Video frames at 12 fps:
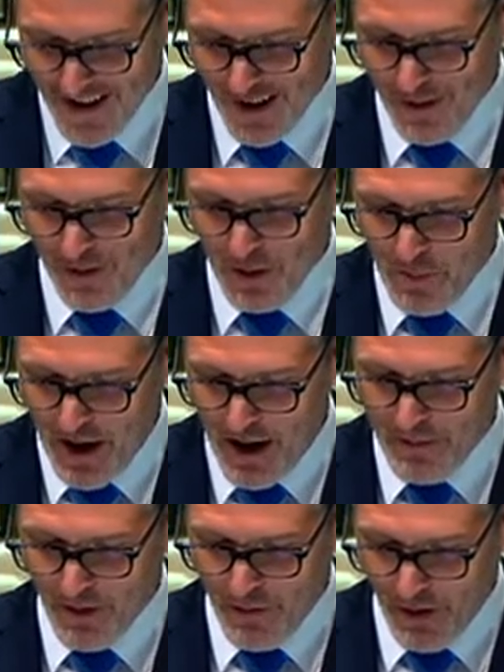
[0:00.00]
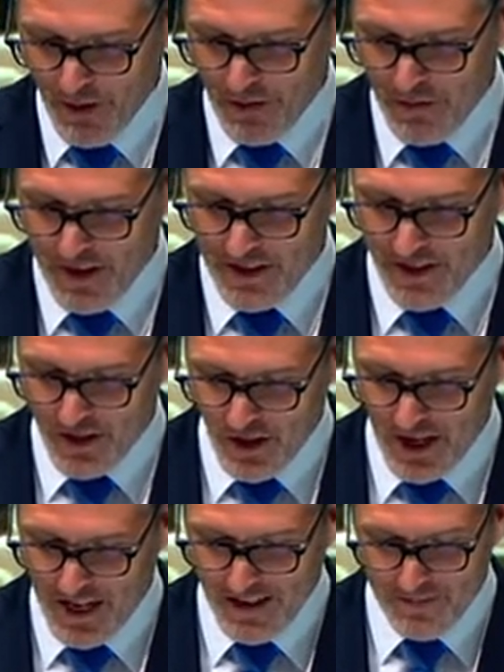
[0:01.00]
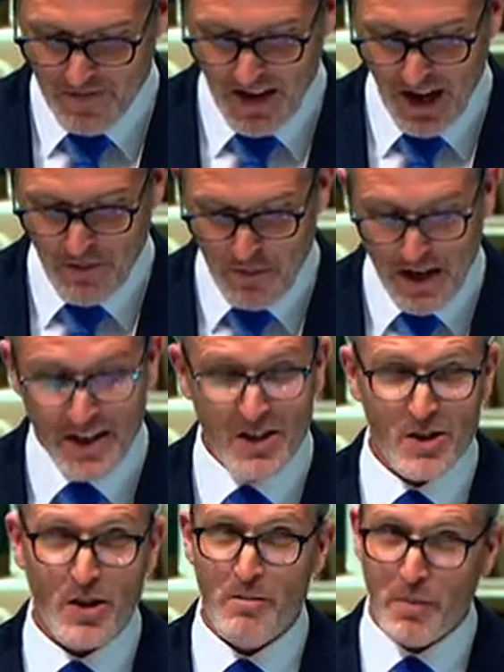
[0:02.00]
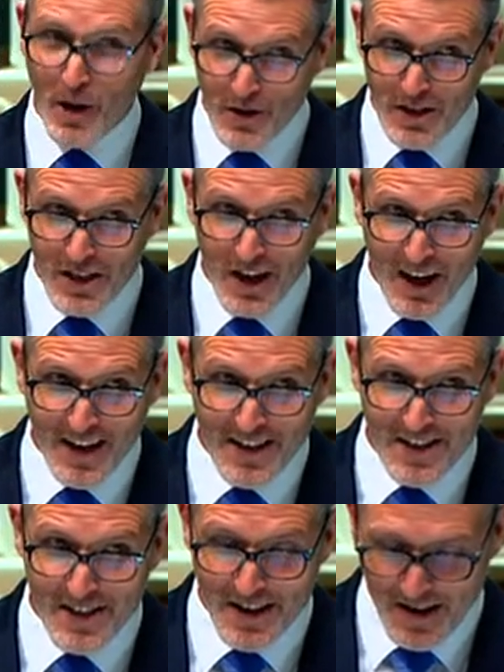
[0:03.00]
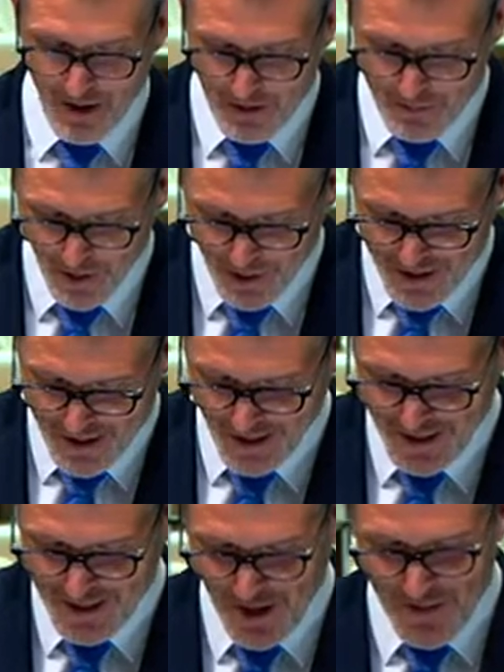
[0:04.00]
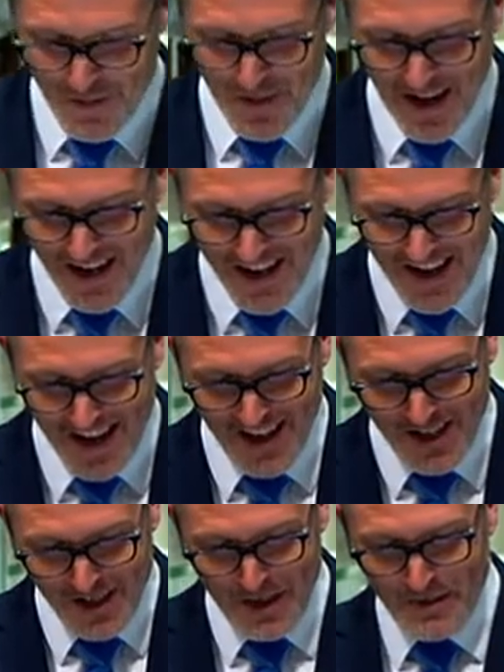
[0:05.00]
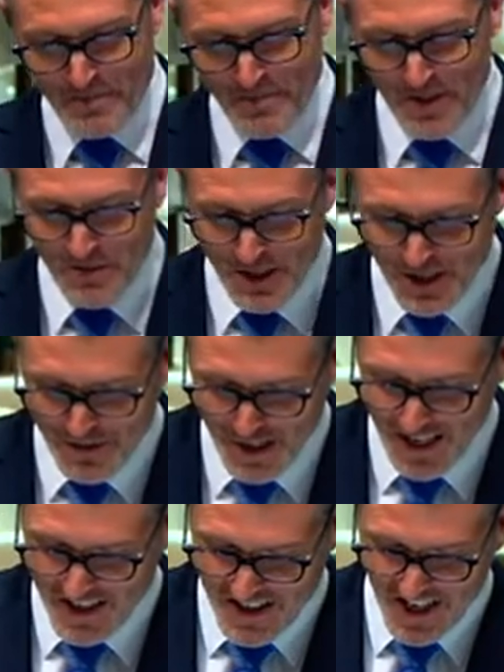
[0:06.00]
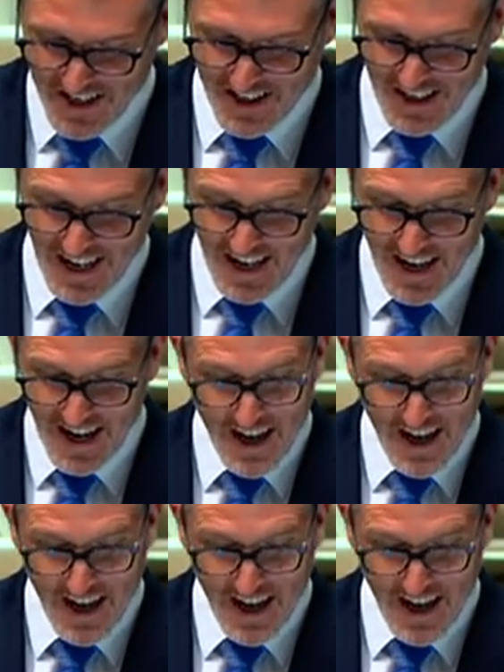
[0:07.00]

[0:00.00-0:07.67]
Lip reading: of the Department of Foreign Affairs and Trade and ministers on both sides over many years, which have led us here today.